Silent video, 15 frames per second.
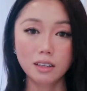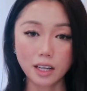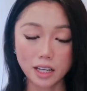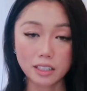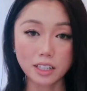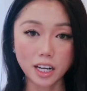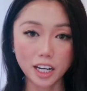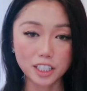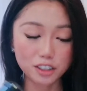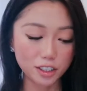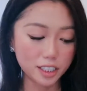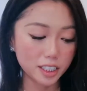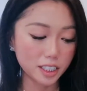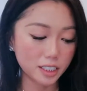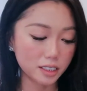and
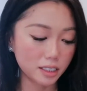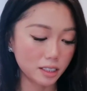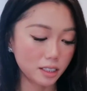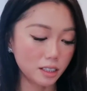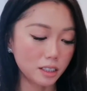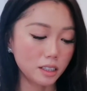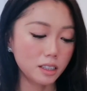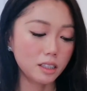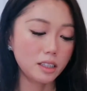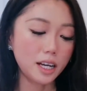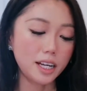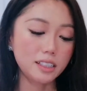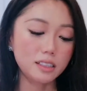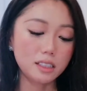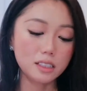hydrated.
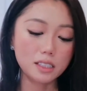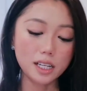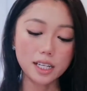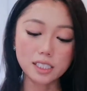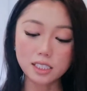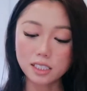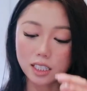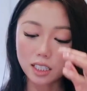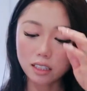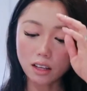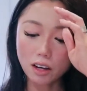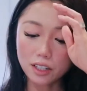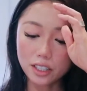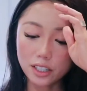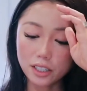Then this Estee
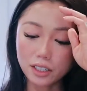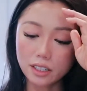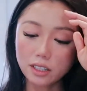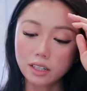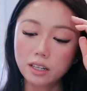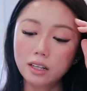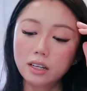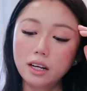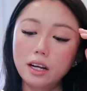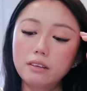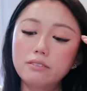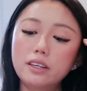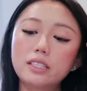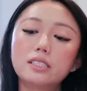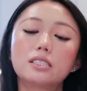Lauder
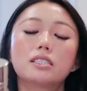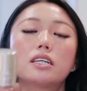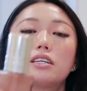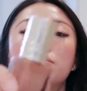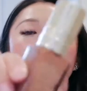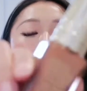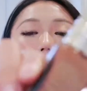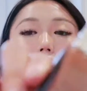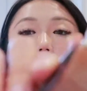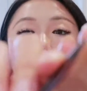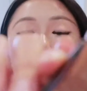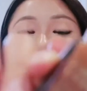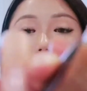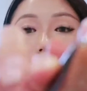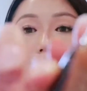Advanced Night
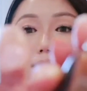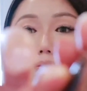Pair